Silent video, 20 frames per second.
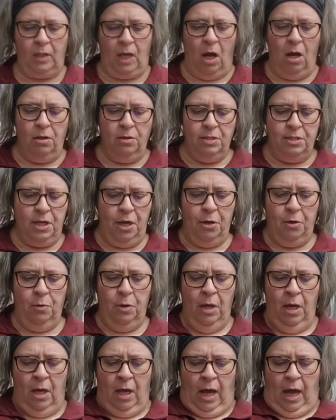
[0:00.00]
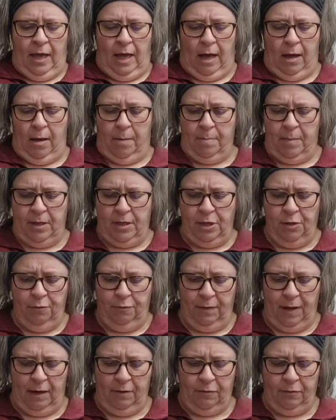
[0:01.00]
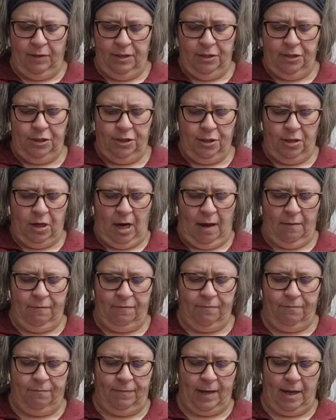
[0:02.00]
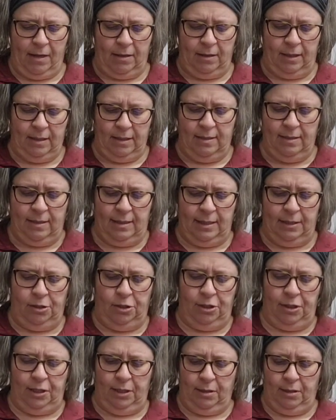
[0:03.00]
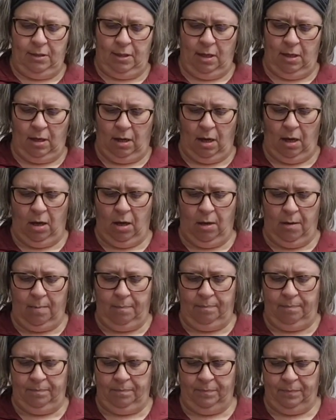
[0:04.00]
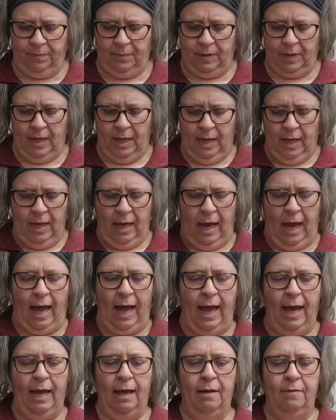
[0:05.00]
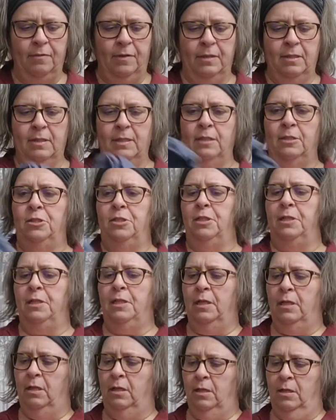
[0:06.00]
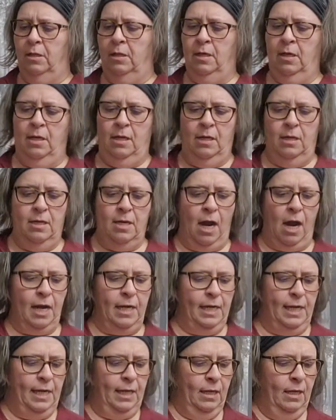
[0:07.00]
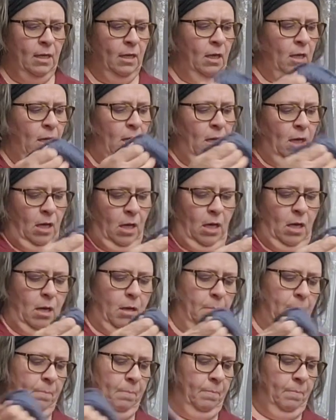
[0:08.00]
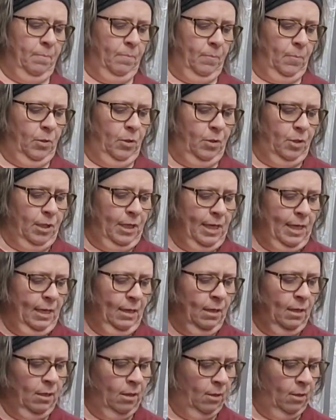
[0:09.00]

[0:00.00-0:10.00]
Also, my new find for this year, I found the Cinchis. I have a Cinchi 90 hoodie